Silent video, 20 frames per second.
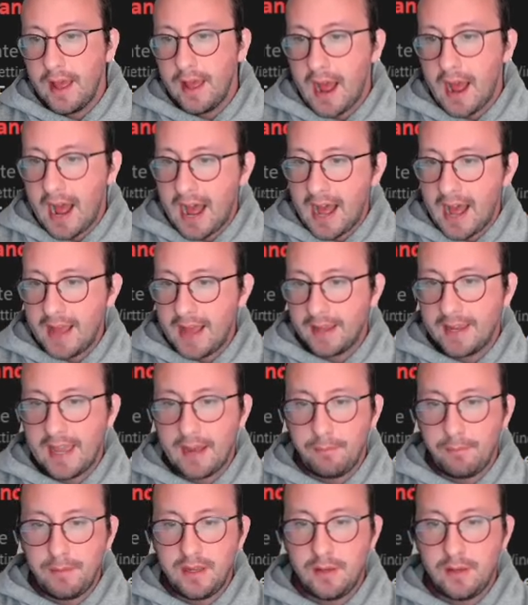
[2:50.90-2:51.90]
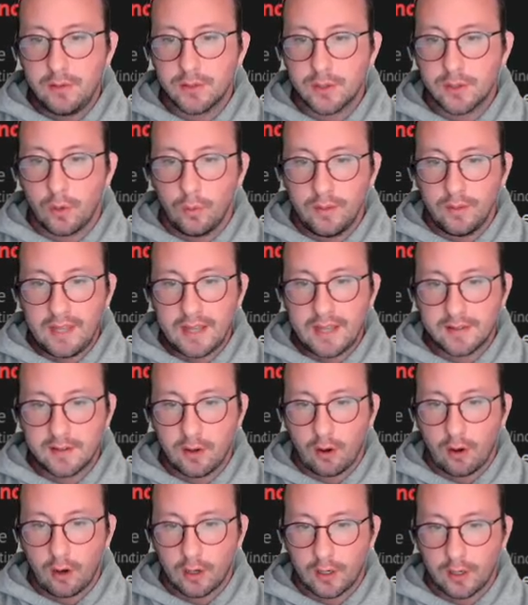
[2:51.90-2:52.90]
At can be used only as an
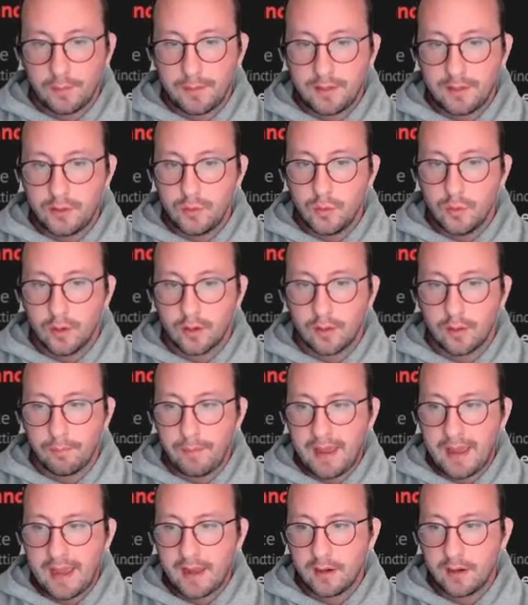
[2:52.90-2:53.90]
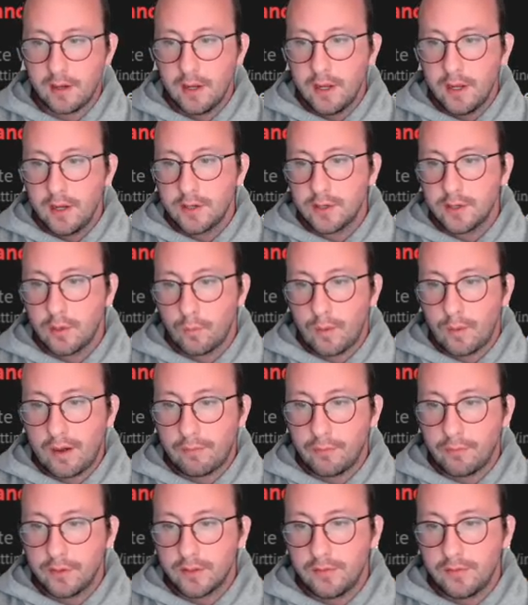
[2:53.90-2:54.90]
argument to a command to
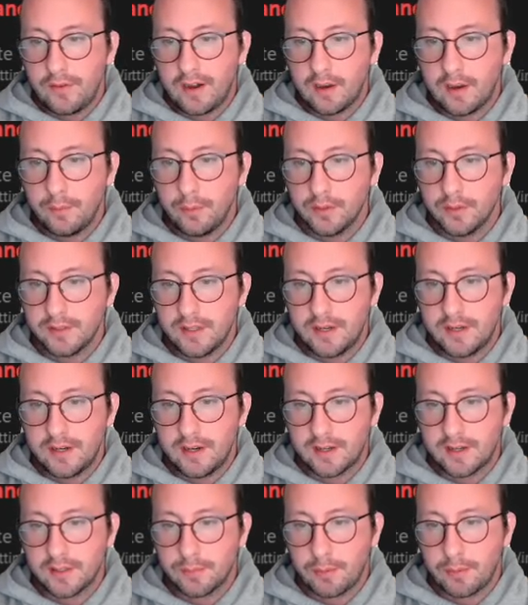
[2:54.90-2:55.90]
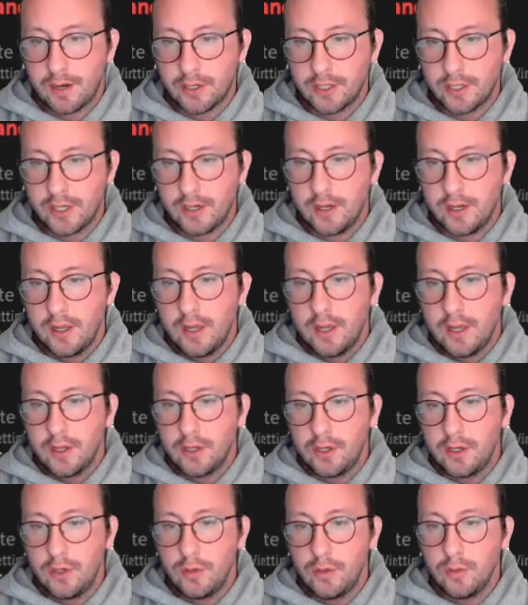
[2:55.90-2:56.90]
reference variables in an expression.
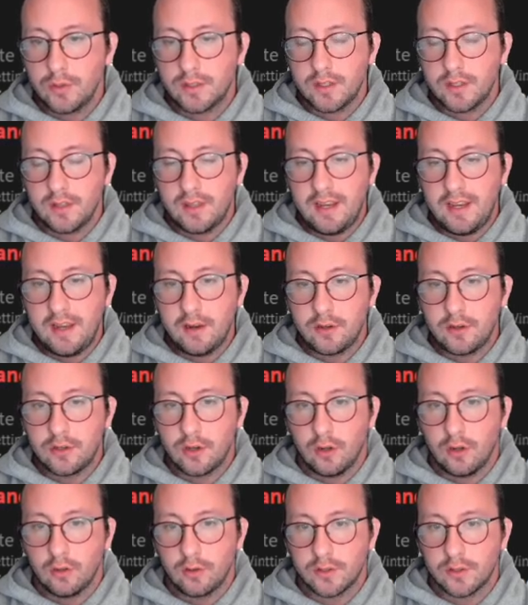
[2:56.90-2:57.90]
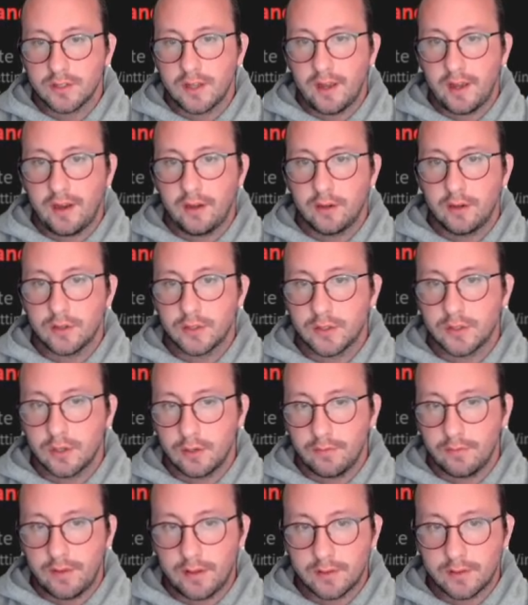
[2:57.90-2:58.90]
Use the dollar sign
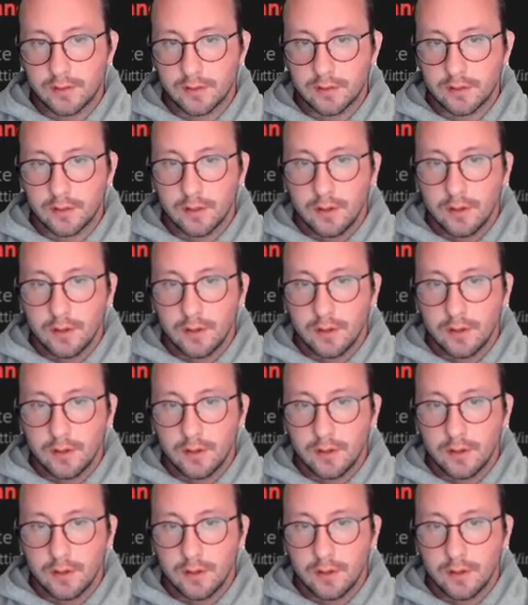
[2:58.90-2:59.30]
service.